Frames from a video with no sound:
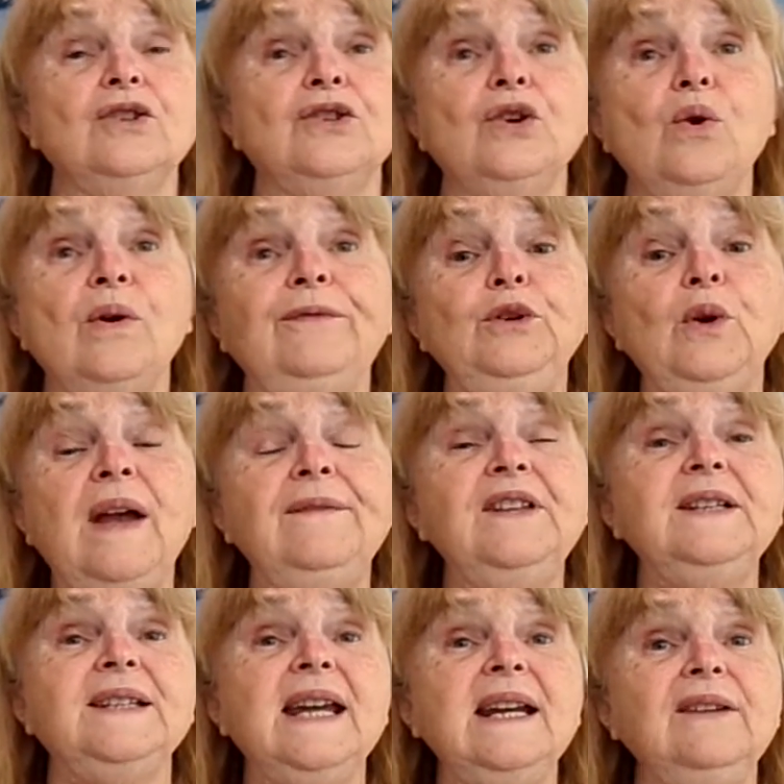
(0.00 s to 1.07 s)
So if you have
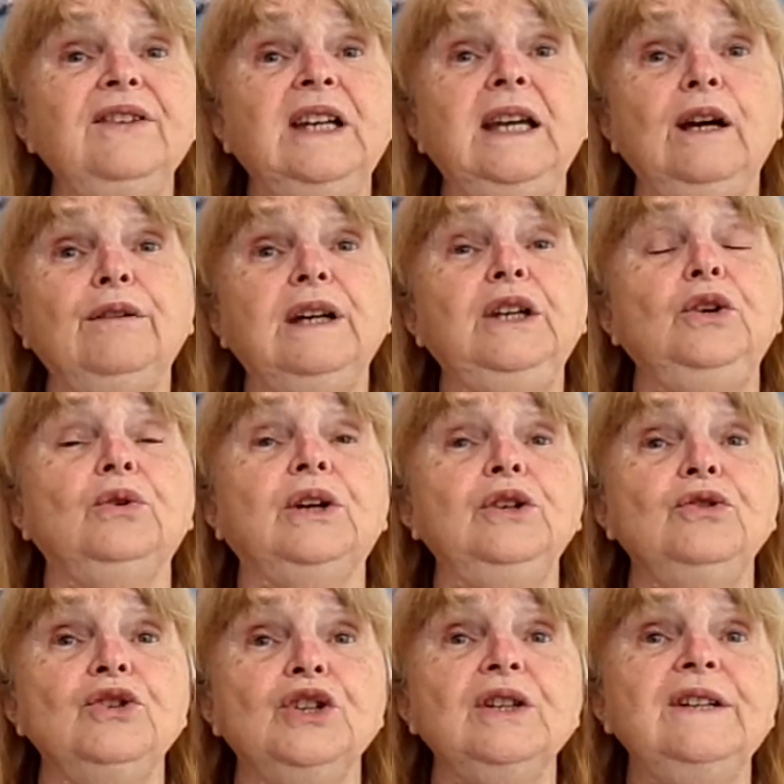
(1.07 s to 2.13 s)
the date of a hearing, you
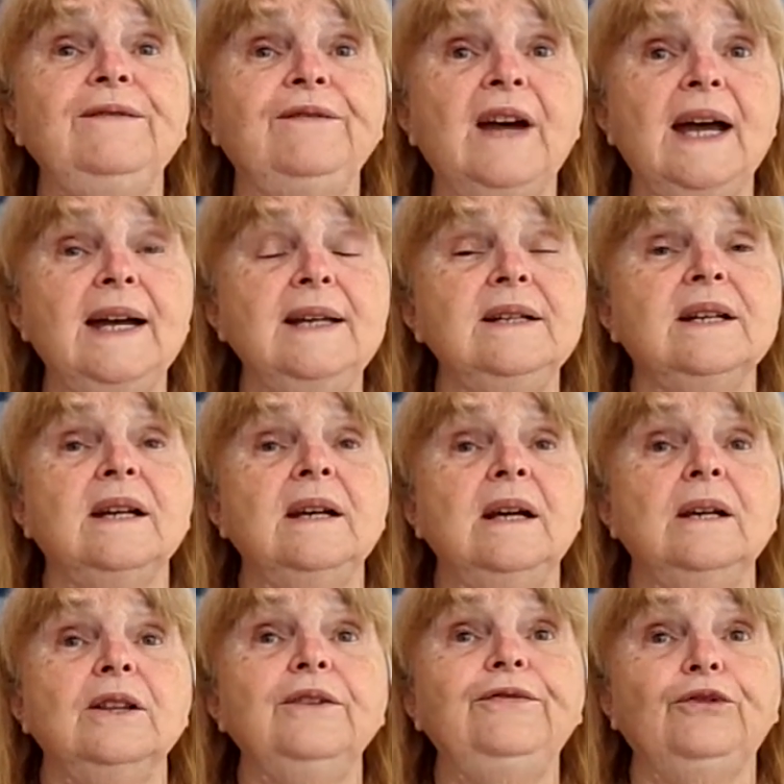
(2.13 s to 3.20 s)
can usually find
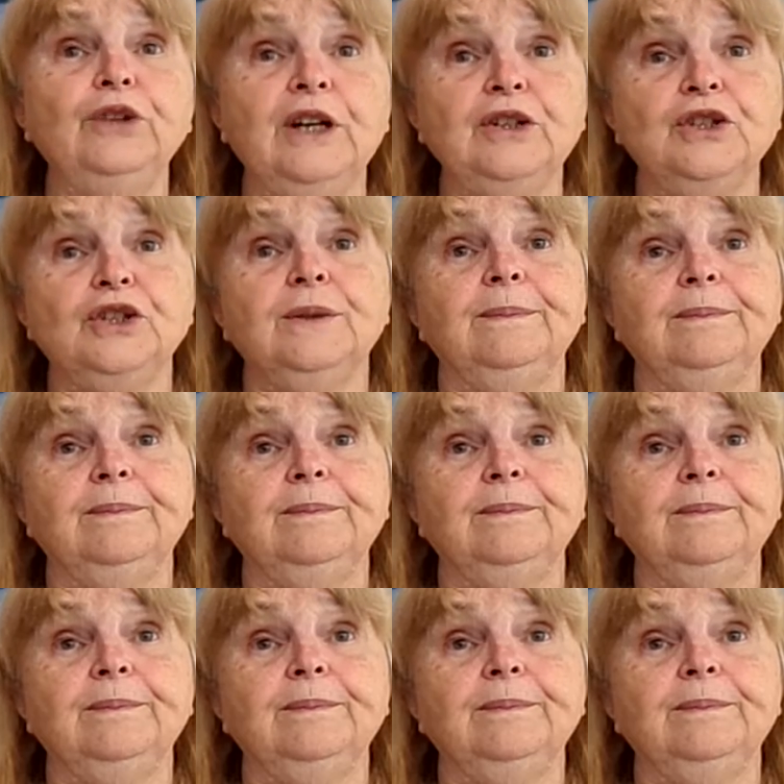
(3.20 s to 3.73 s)
the footage.